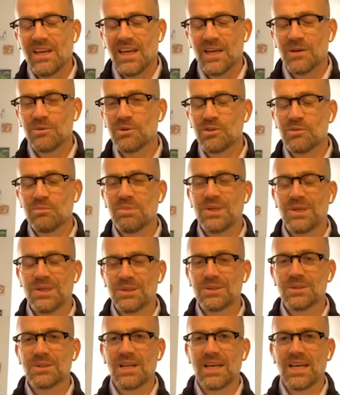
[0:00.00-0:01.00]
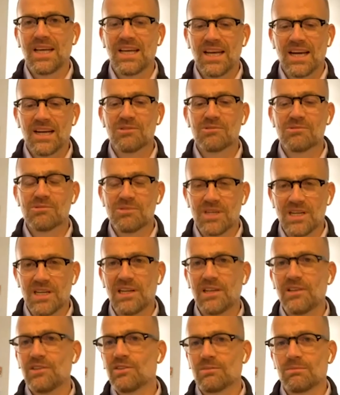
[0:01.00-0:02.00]
It was purely a
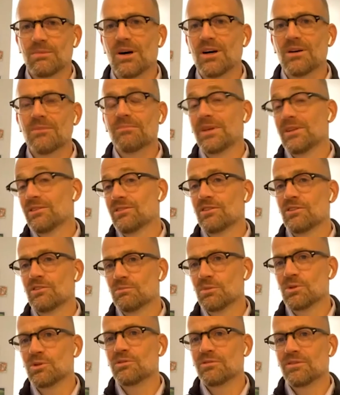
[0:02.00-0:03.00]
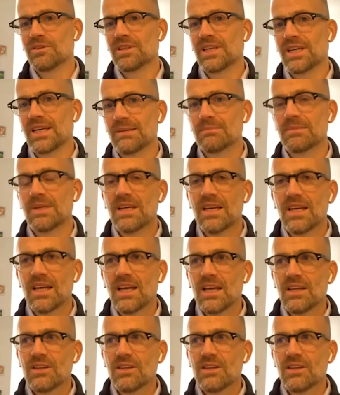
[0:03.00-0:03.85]
really smart business move for them